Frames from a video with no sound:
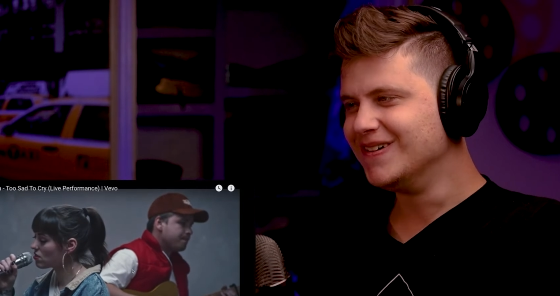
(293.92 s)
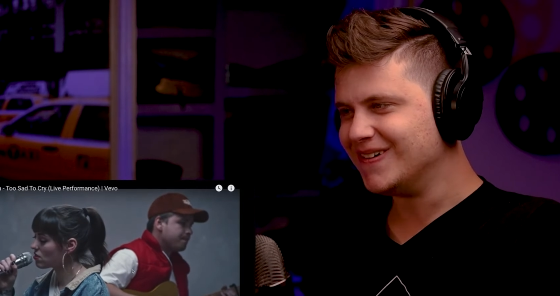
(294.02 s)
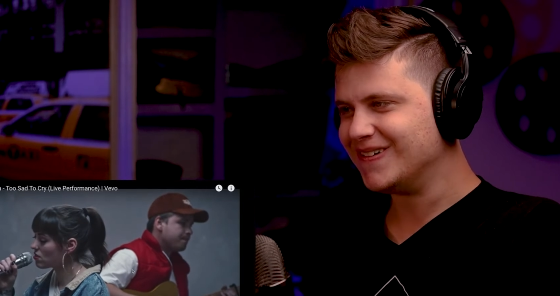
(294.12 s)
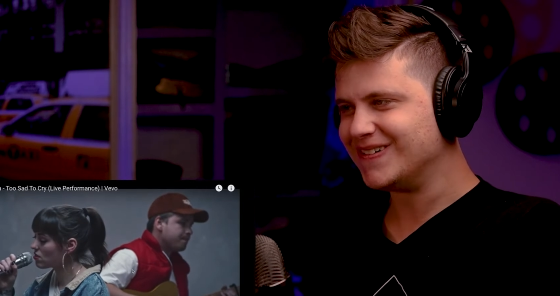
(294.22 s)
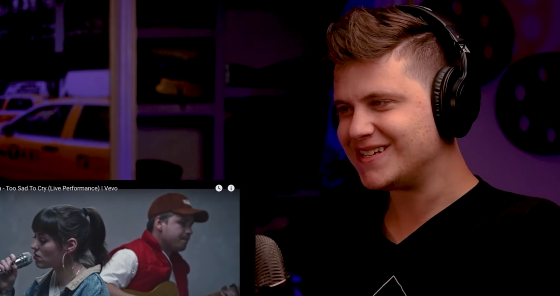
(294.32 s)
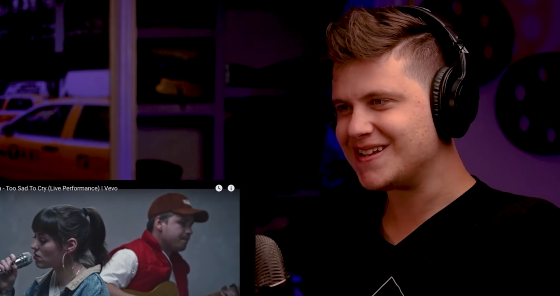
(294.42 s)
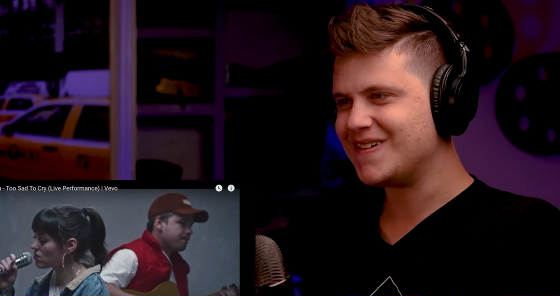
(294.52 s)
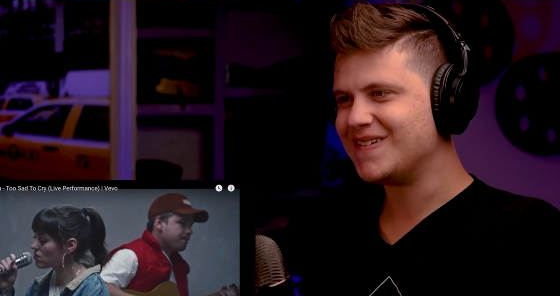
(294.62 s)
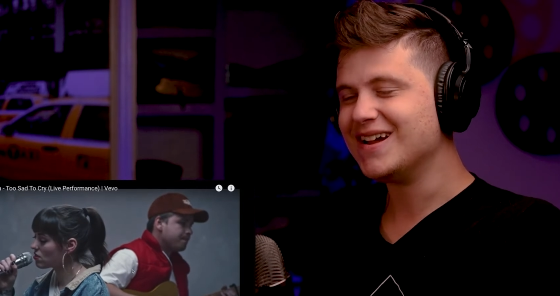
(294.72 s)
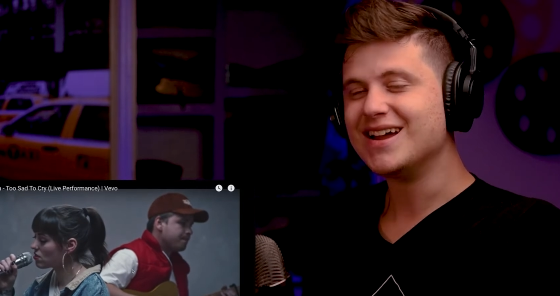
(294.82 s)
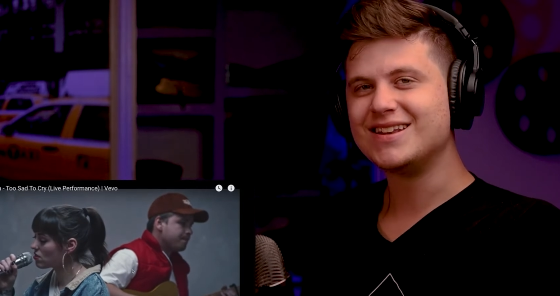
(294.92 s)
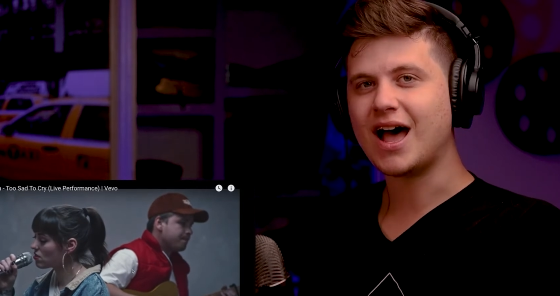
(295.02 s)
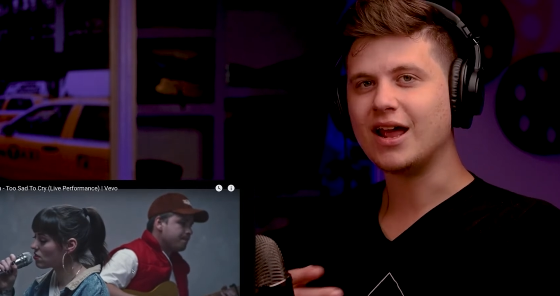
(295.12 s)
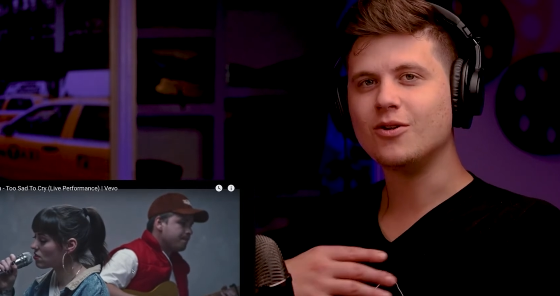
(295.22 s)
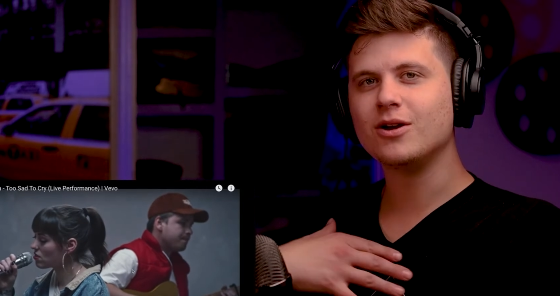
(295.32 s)
Speaker 1: ooh, so,
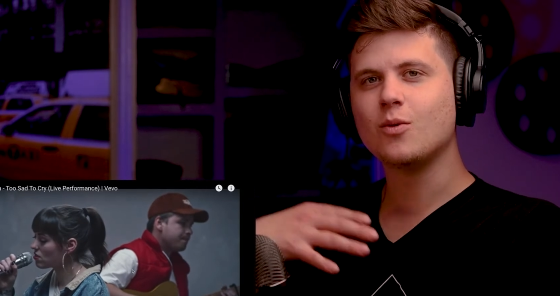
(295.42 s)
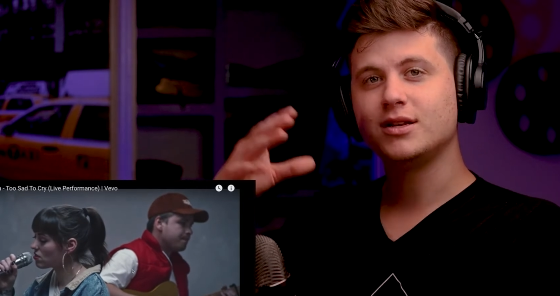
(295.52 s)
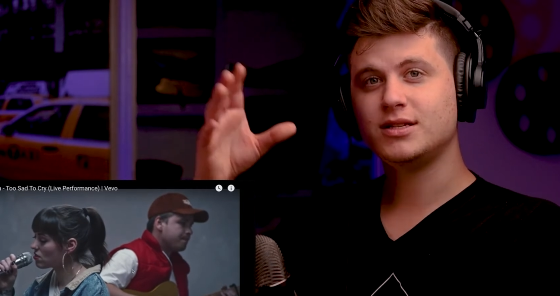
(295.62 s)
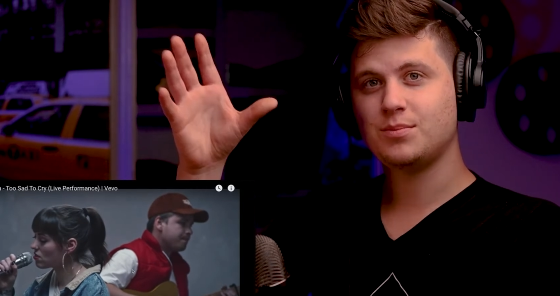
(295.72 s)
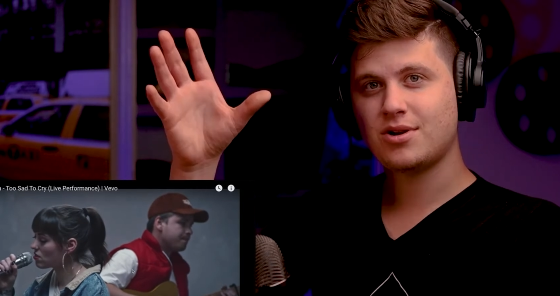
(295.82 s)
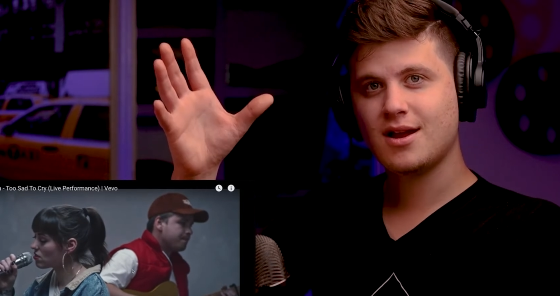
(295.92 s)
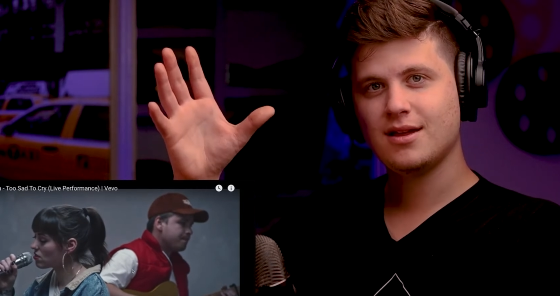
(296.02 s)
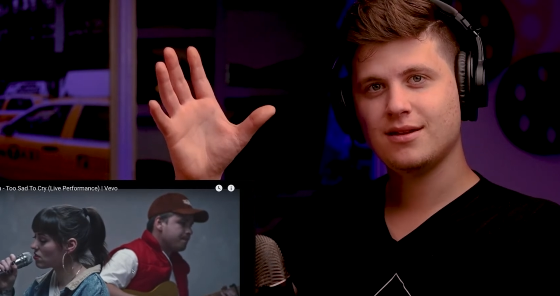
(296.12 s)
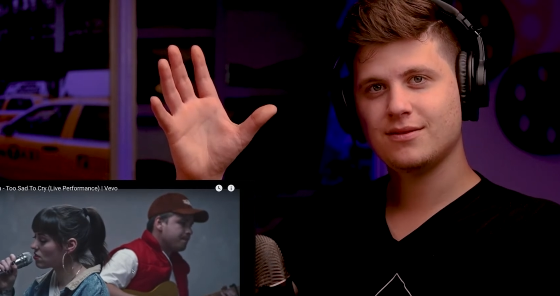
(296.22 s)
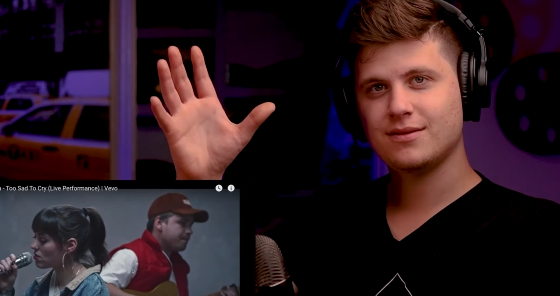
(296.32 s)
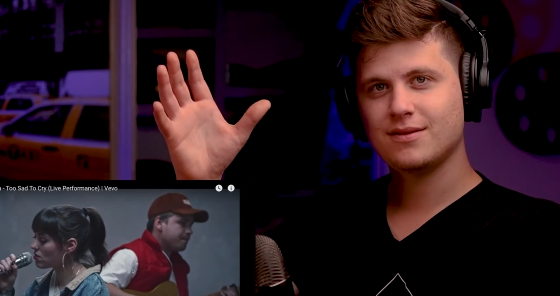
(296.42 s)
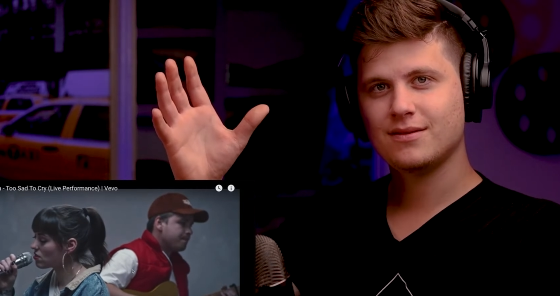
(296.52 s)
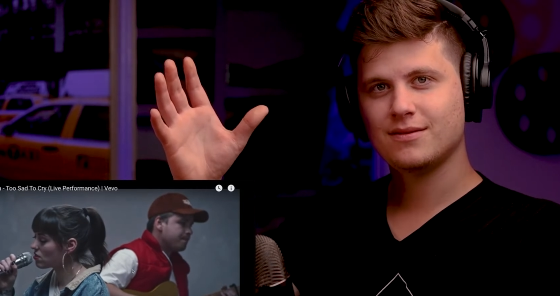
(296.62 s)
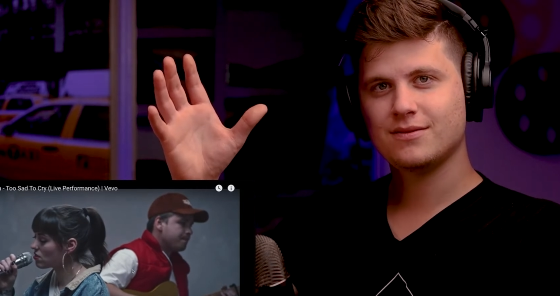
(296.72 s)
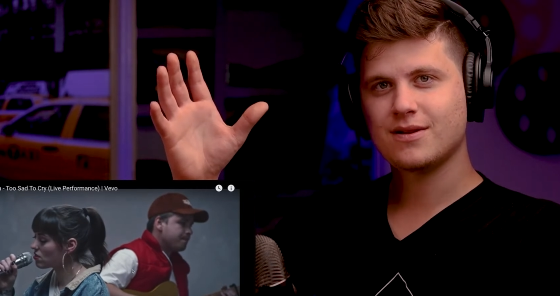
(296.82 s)
not knowing what to pray,
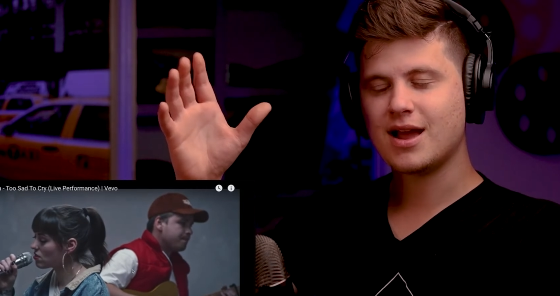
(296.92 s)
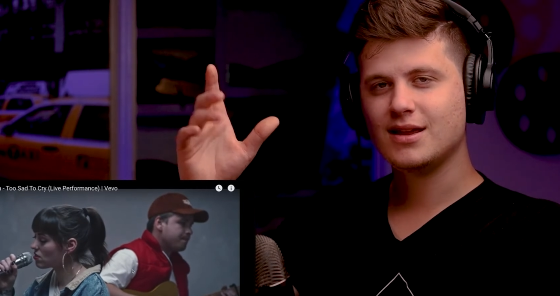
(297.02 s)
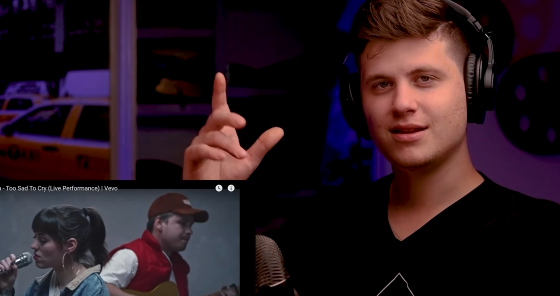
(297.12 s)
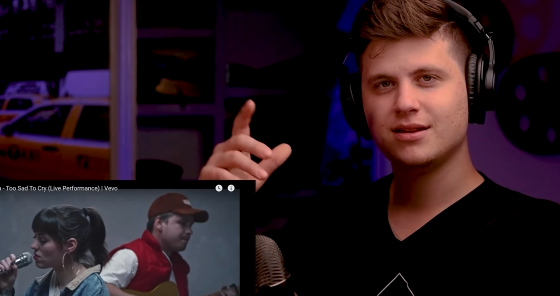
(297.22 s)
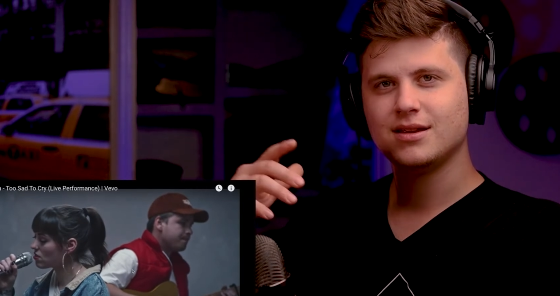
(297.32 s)
right?